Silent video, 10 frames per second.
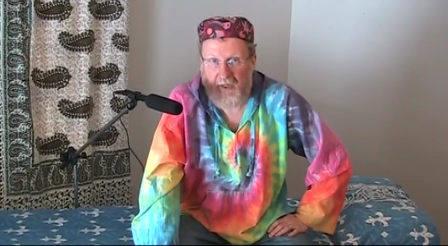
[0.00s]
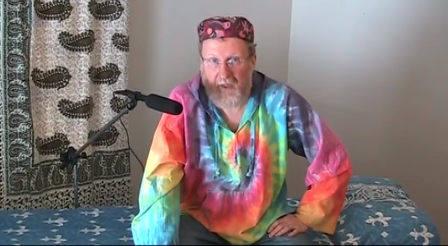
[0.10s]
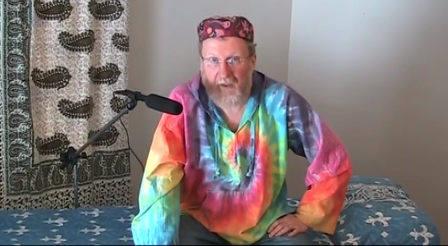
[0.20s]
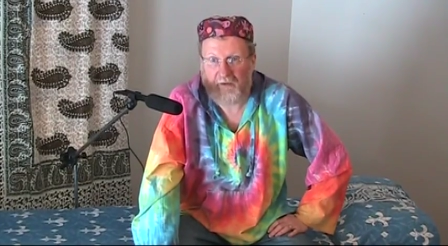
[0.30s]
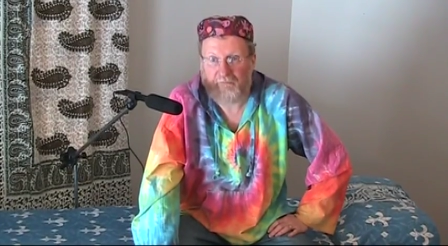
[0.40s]

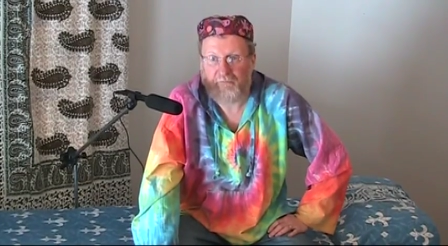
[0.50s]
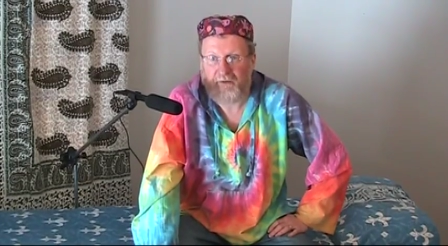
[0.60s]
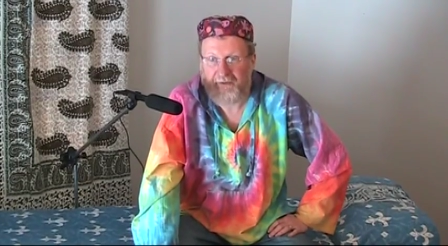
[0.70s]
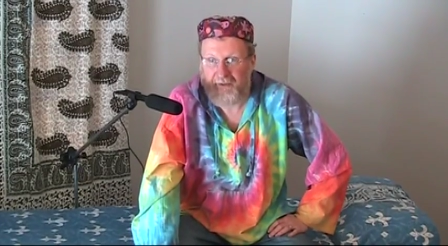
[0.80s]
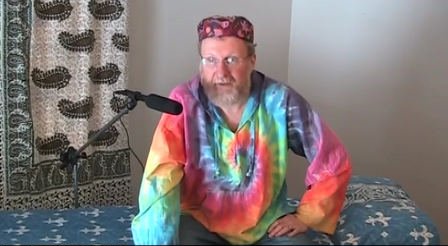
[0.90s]
El
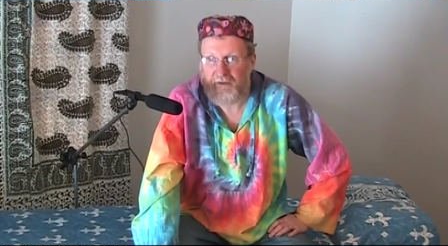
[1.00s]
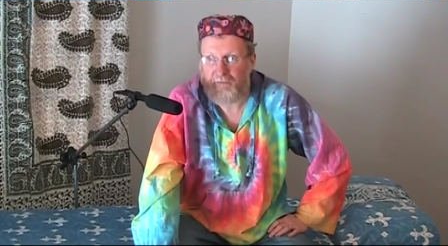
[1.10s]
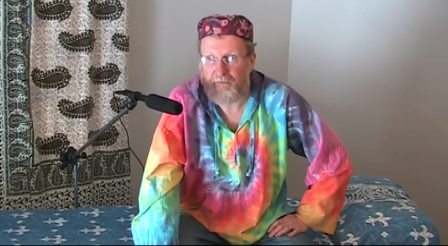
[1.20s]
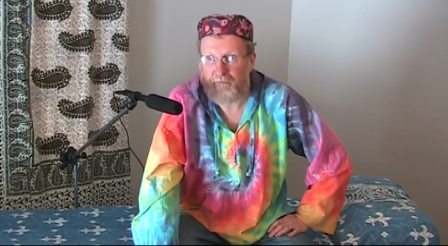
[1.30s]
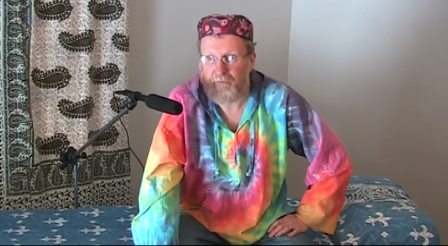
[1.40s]
is
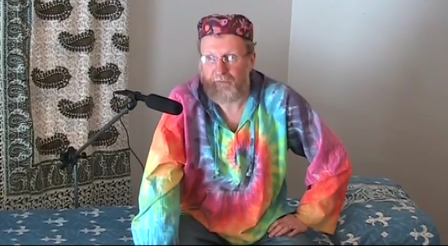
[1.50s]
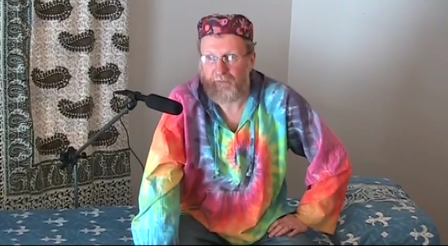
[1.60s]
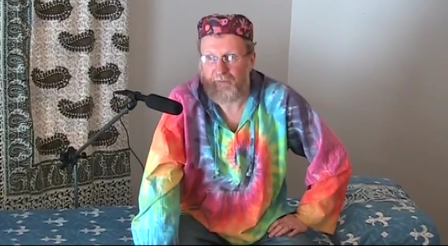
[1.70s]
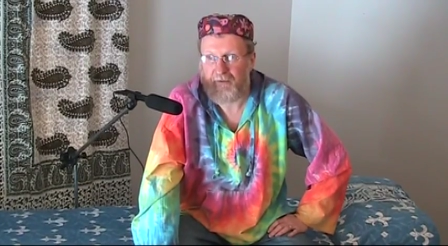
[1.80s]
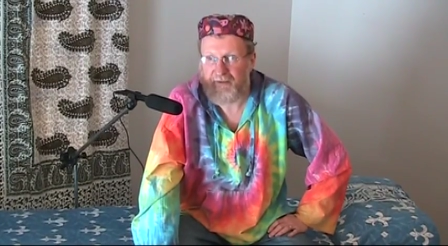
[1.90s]

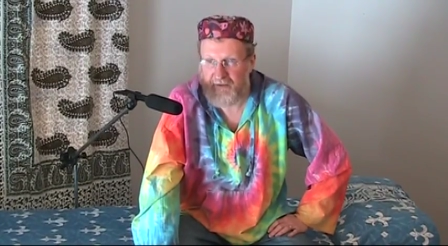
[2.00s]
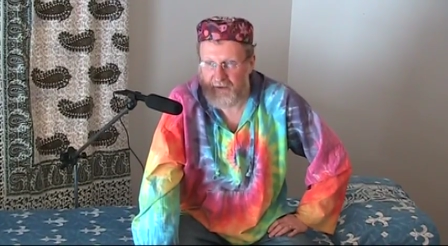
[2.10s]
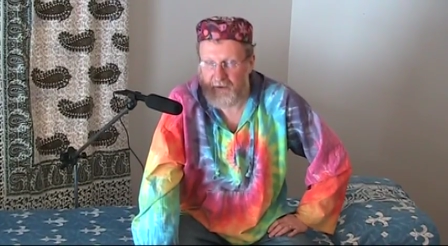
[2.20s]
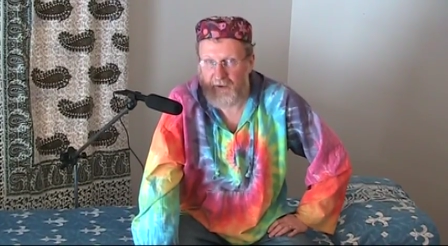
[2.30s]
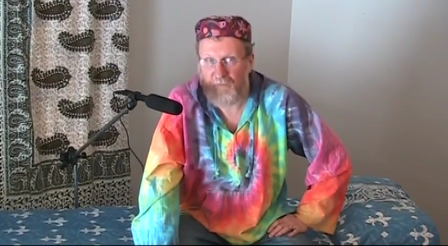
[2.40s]
the
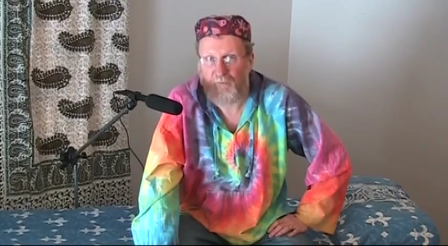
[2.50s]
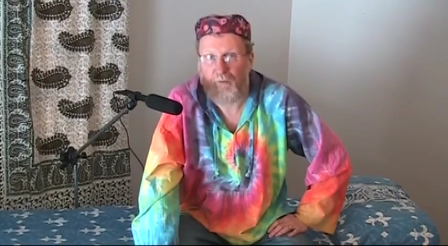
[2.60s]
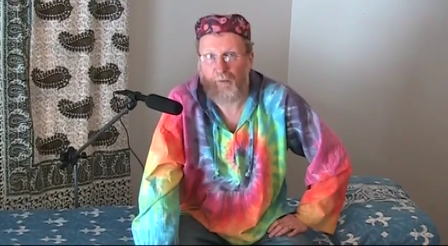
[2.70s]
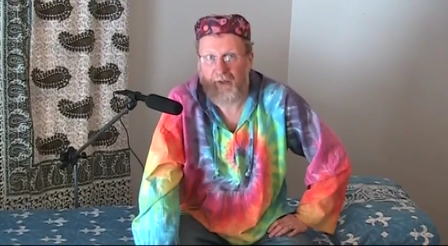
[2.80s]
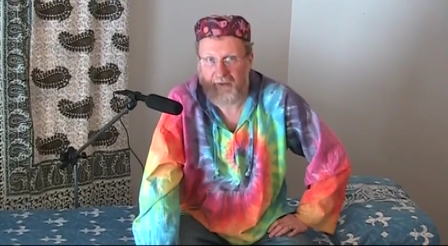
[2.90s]
synonym
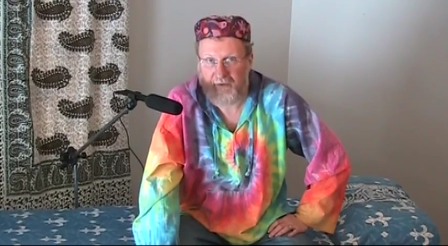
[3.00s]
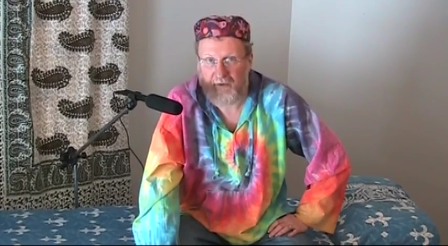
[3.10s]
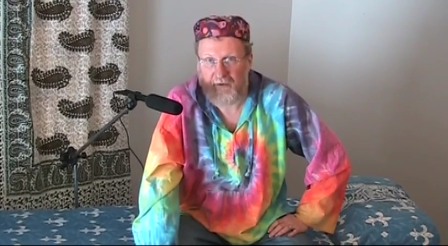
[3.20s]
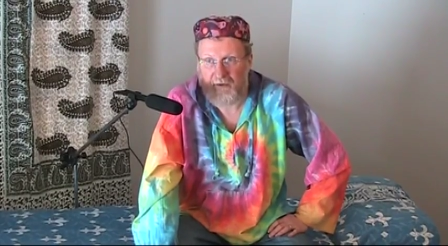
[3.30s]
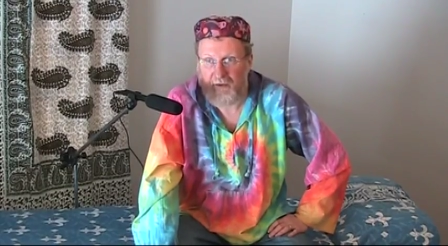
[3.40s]
for
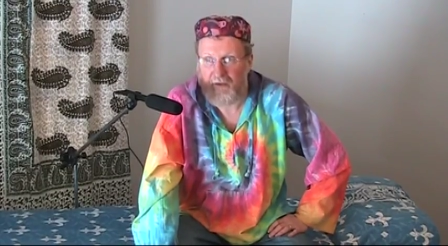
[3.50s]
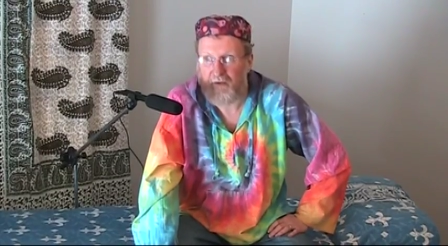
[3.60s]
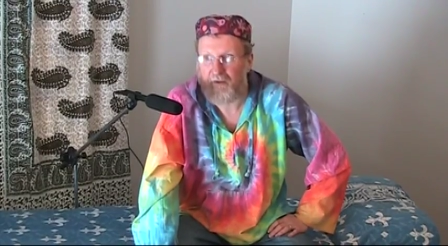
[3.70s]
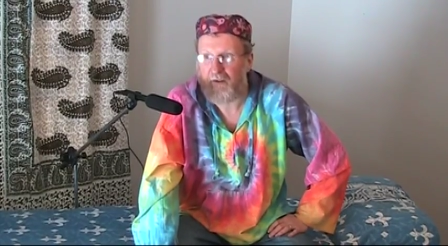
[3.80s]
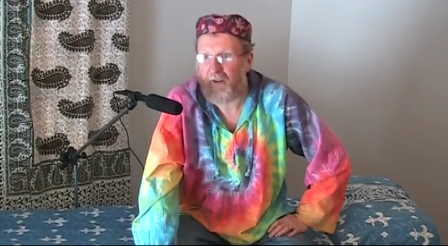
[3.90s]
money
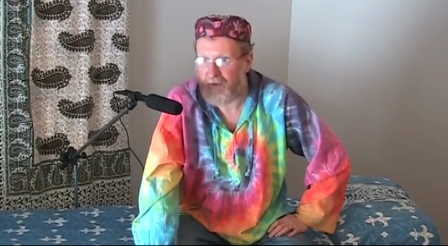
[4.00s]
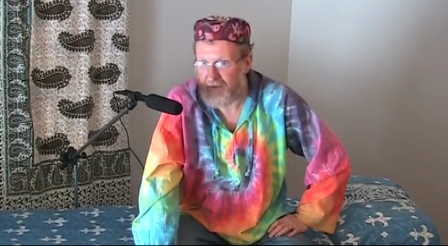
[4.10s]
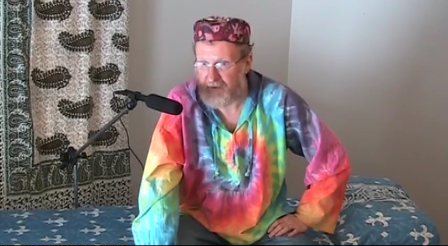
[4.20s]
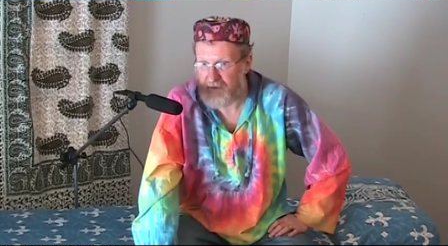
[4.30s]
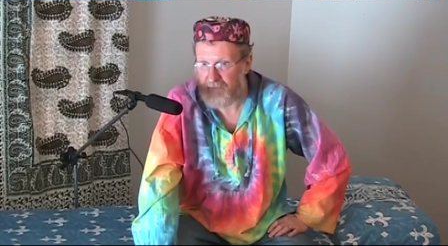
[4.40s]
in the
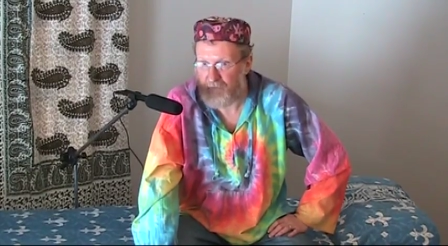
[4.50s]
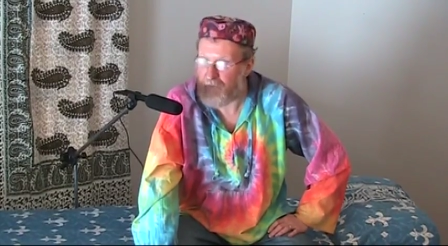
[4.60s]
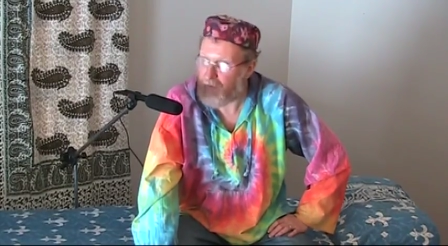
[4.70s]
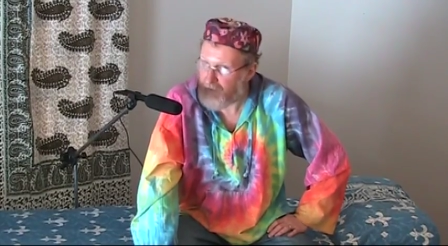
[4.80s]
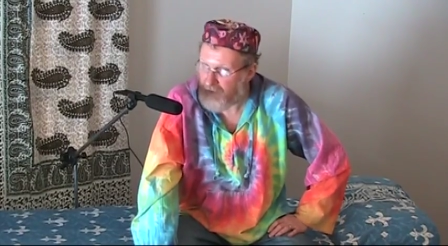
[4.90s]
galaxy.
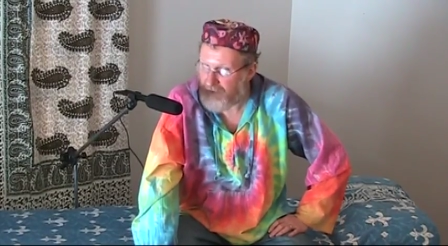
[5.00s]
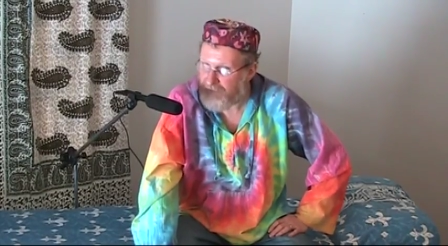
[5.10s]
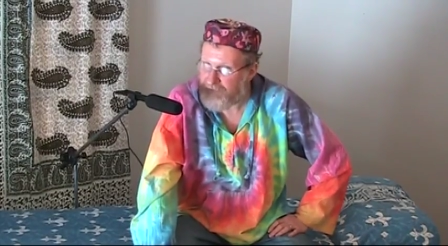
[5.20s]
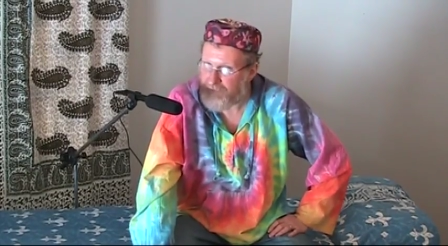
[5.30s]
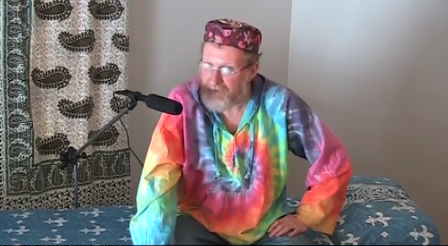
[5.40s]
Not on
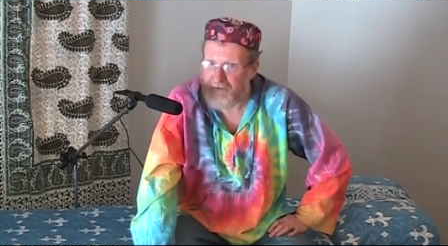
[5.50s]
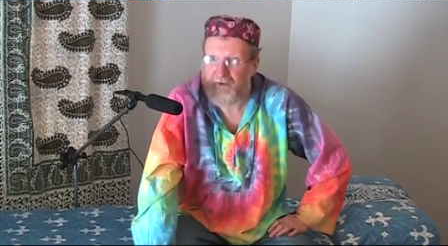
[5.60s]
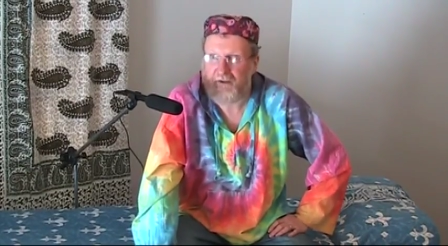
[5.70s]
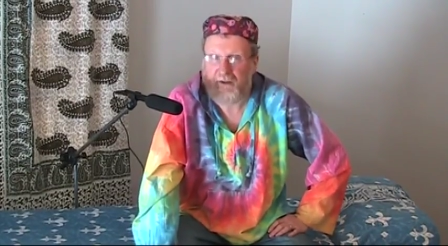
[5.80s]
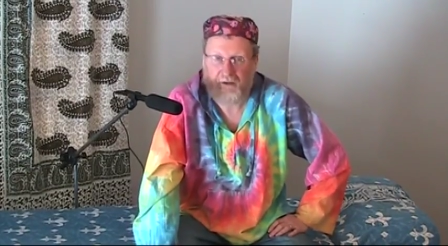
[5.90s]
Earth, but in
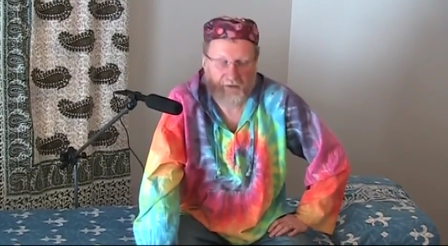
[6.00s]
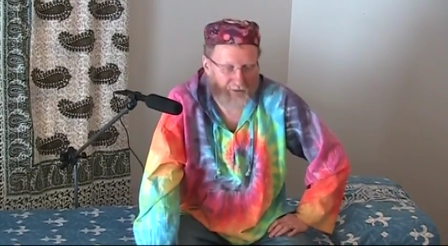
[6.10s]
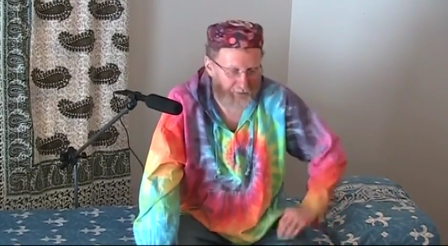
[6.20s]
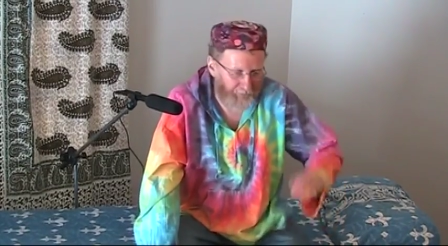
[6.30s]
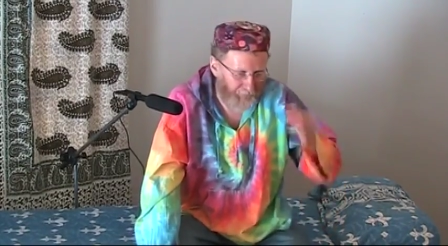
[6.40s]
the galaxy.